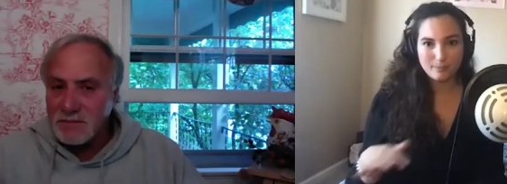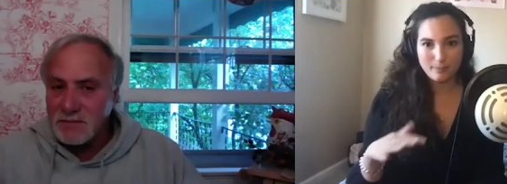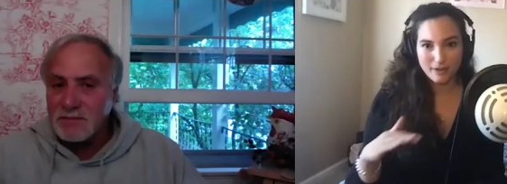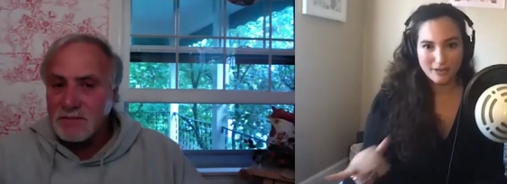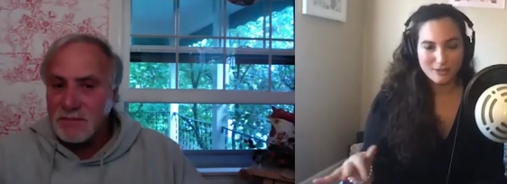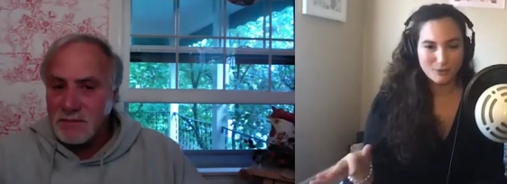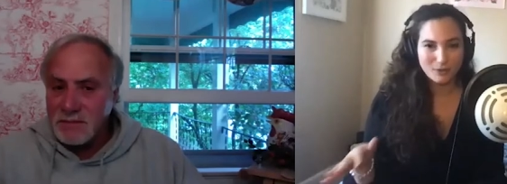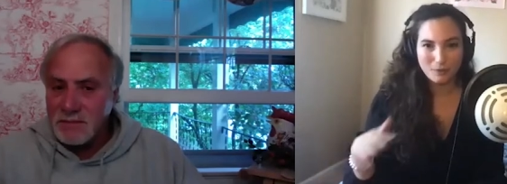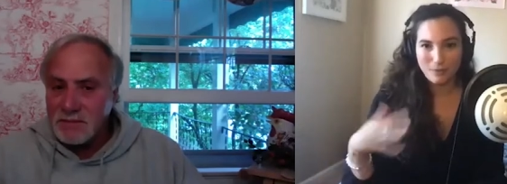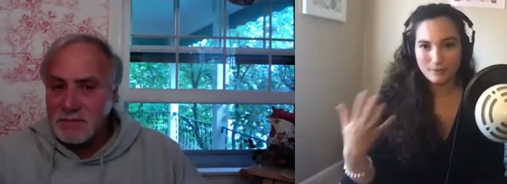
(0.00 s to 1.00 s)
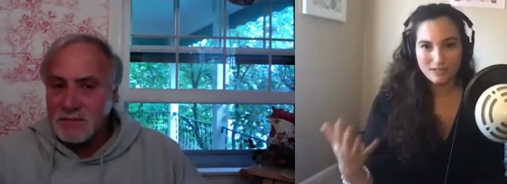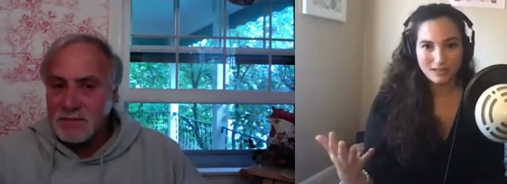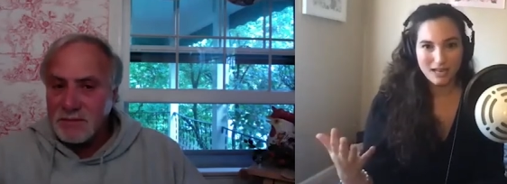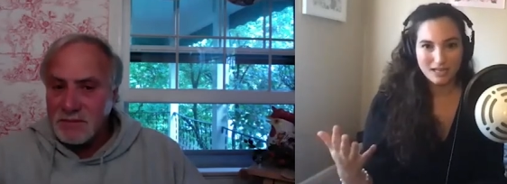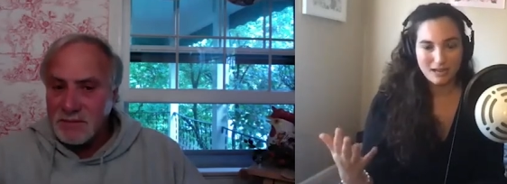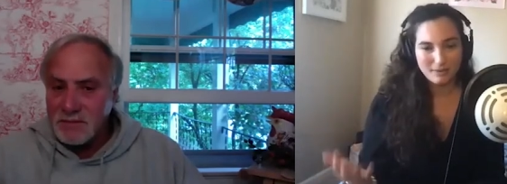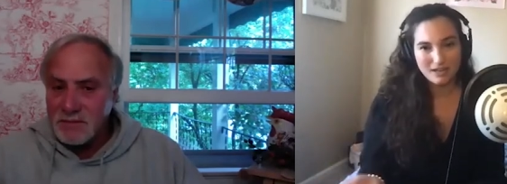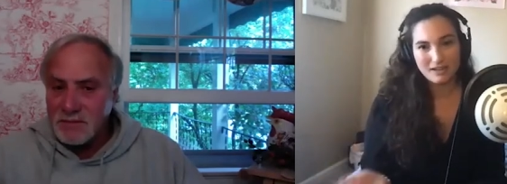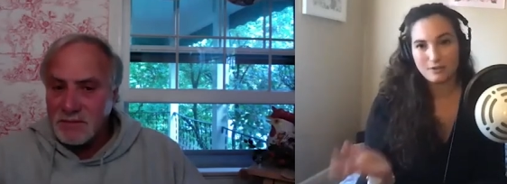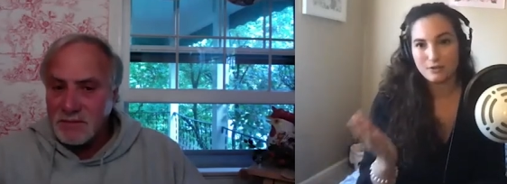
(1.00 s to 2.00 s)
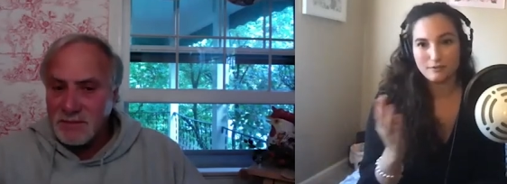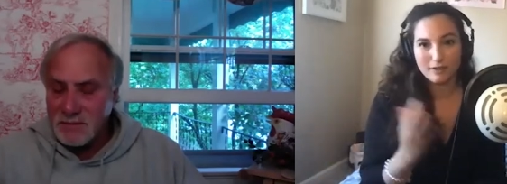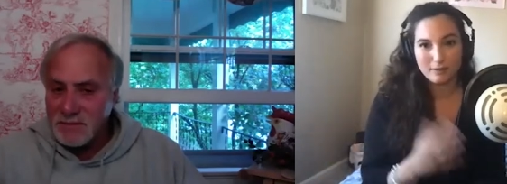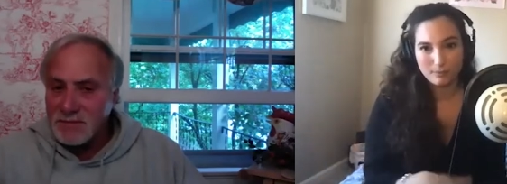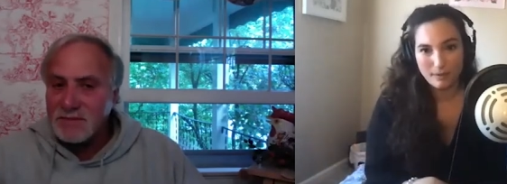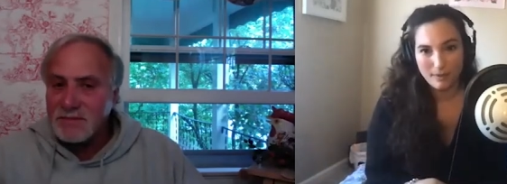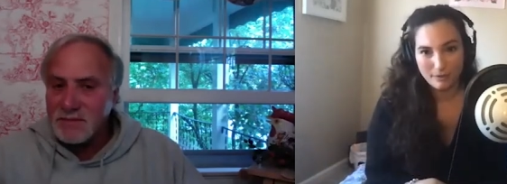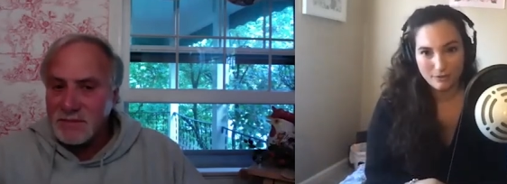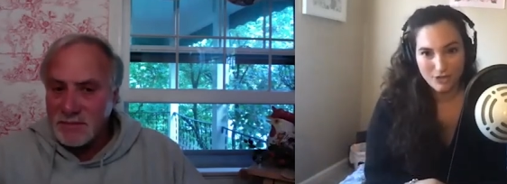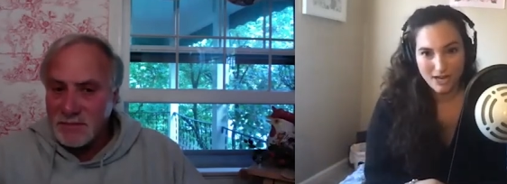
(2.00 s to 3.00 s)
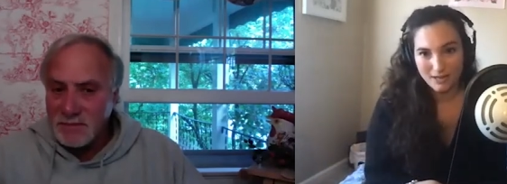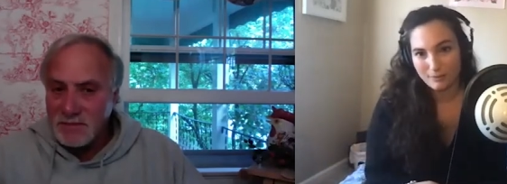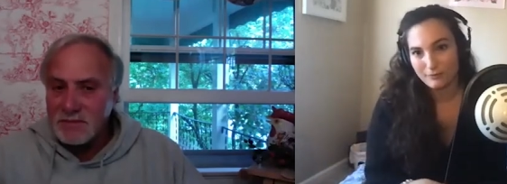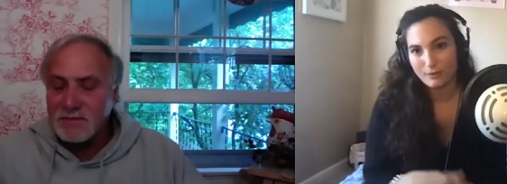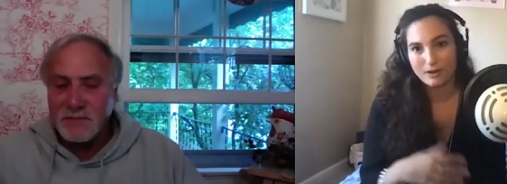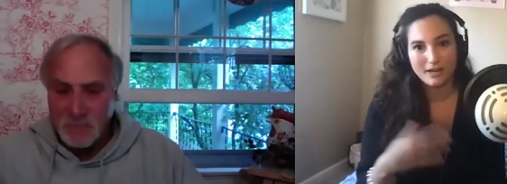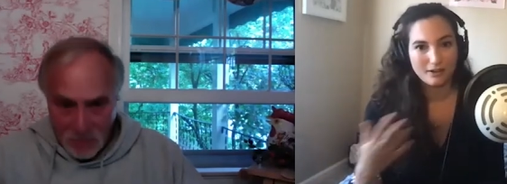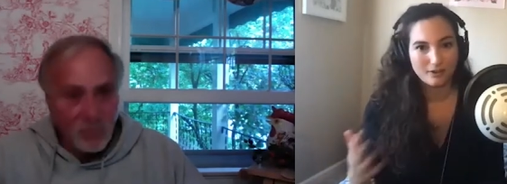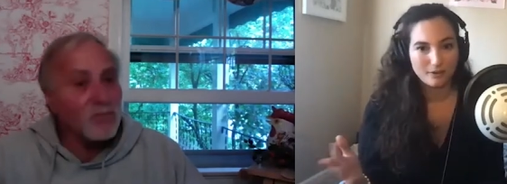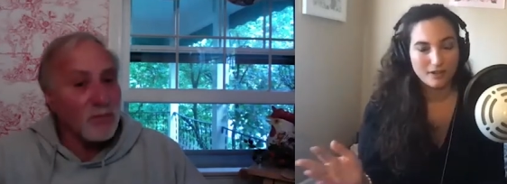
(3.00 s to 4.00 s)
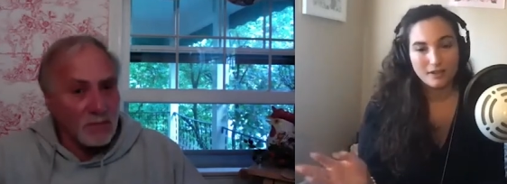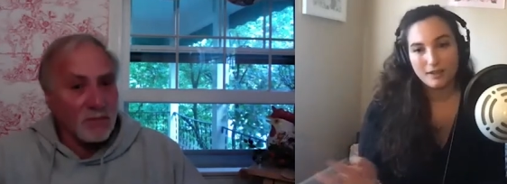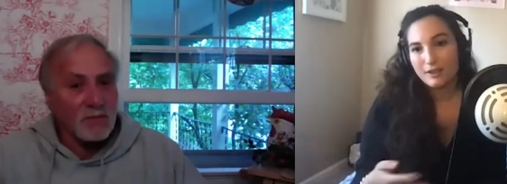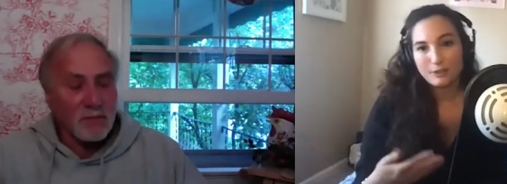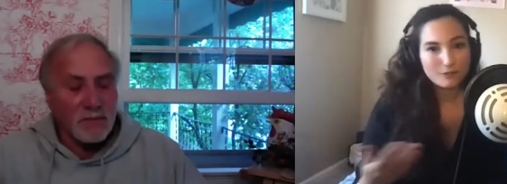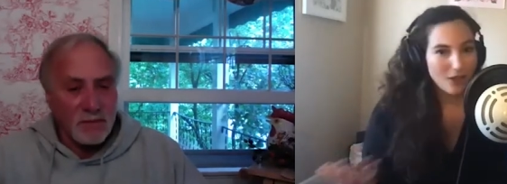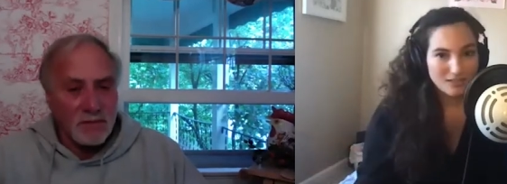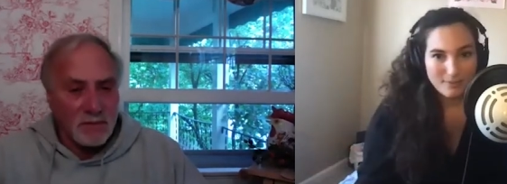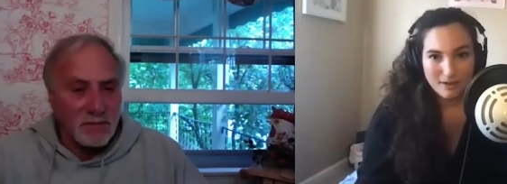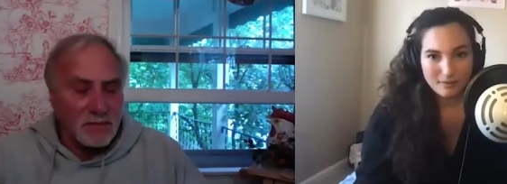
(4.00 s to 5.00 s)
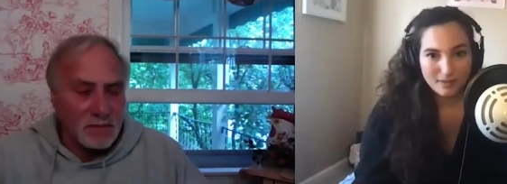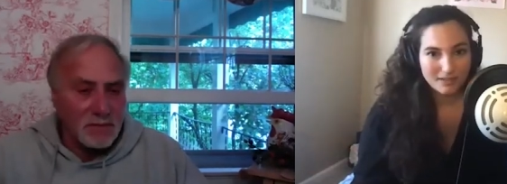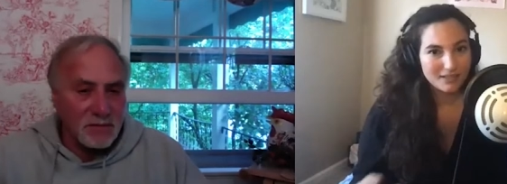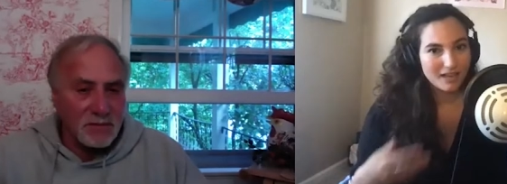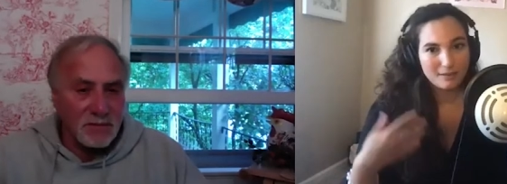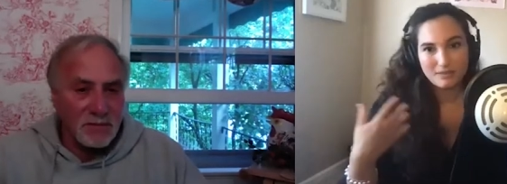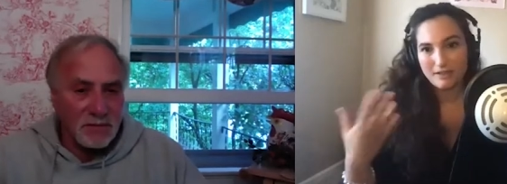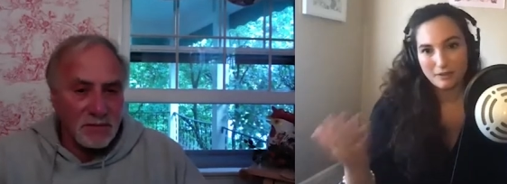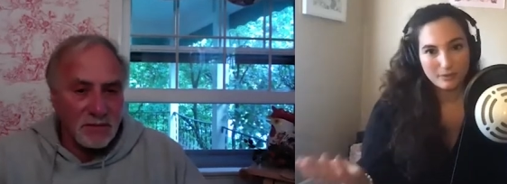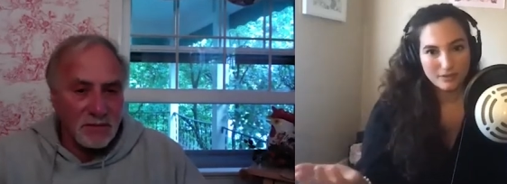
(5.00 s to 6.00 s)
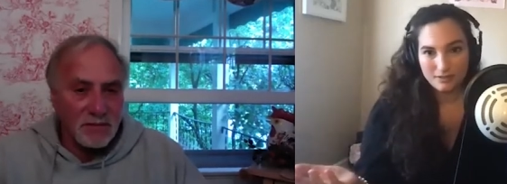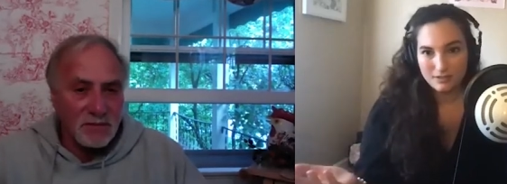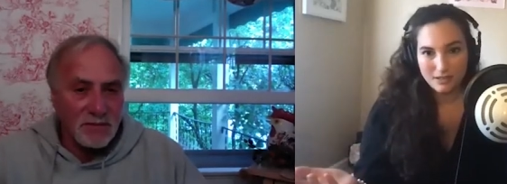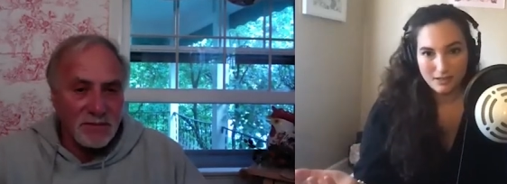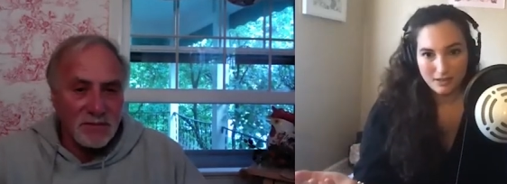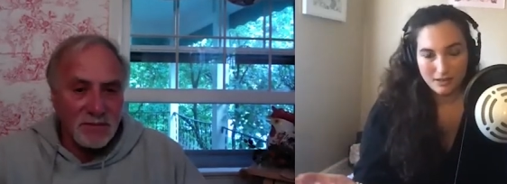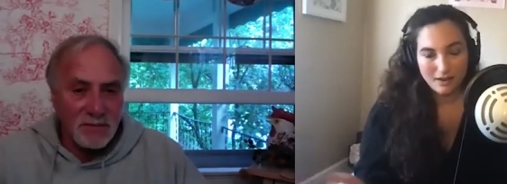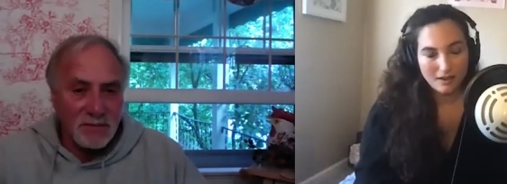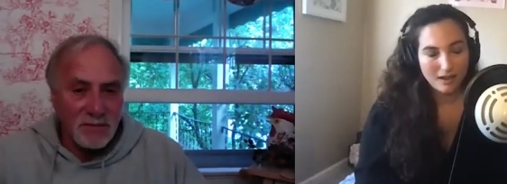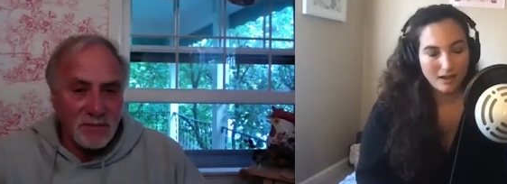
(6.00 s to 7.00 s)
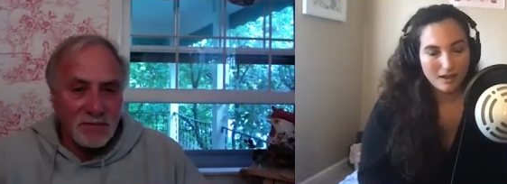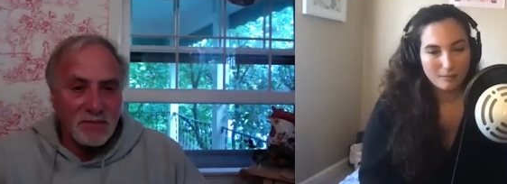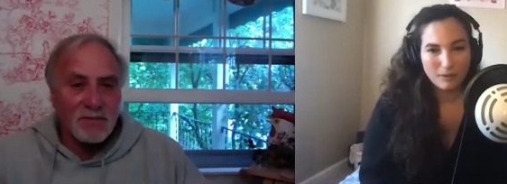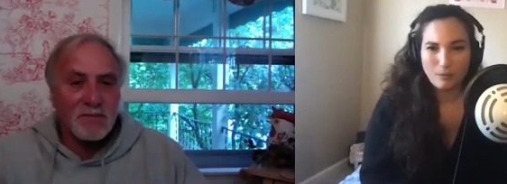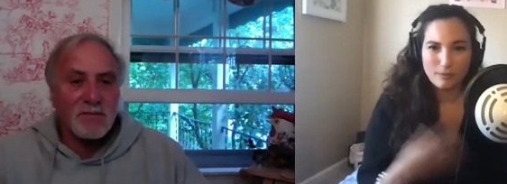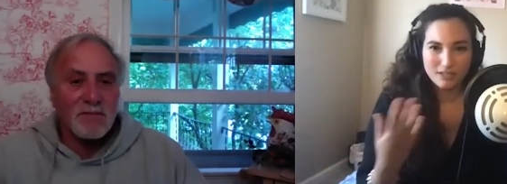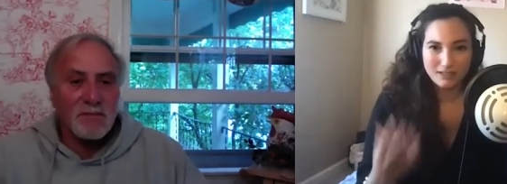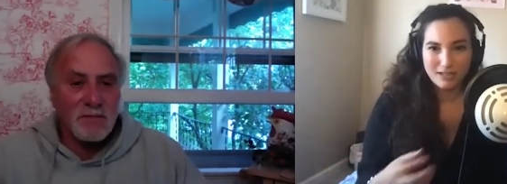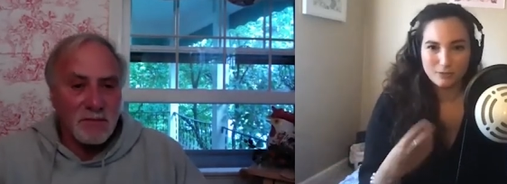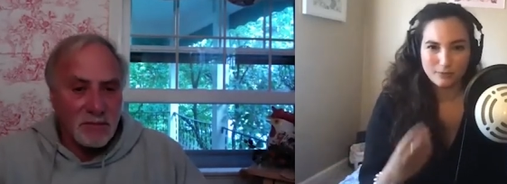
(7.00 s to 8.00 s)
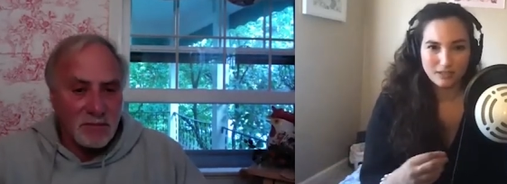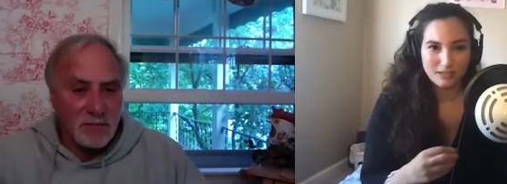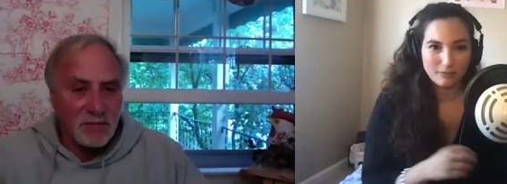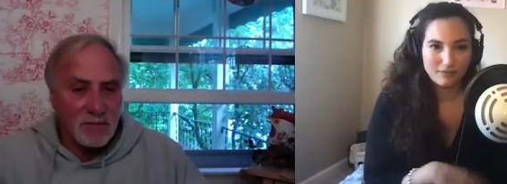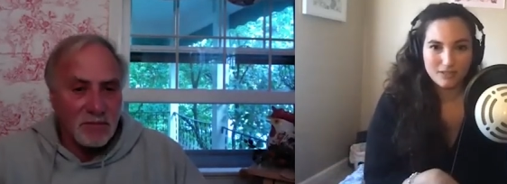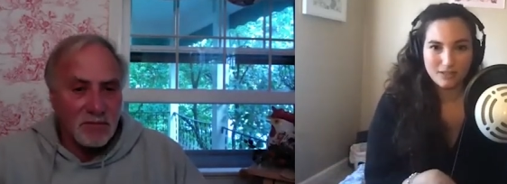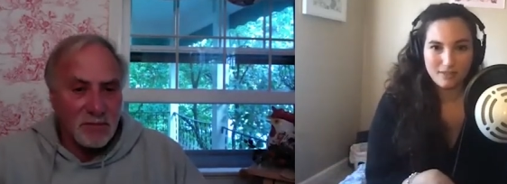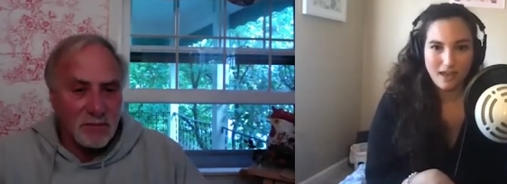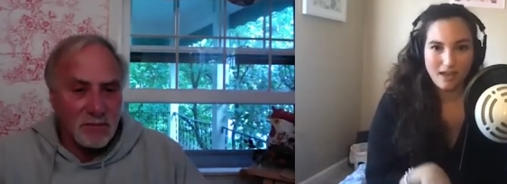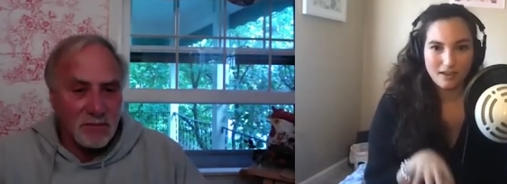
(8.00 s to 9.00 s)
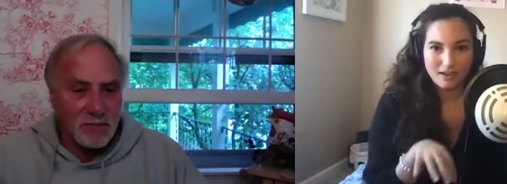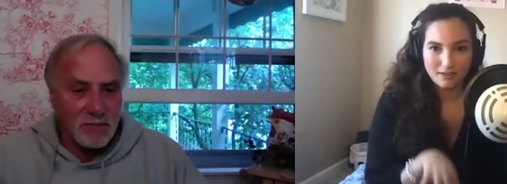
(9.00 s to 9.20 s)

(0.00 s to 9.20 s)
Speaker 1: buried. So, like, what was it like? I mean, I know you've written about The Shining before. I know you've talked about it a million times. Everyone's seen it. Um, like, what was it like to really revisit that in a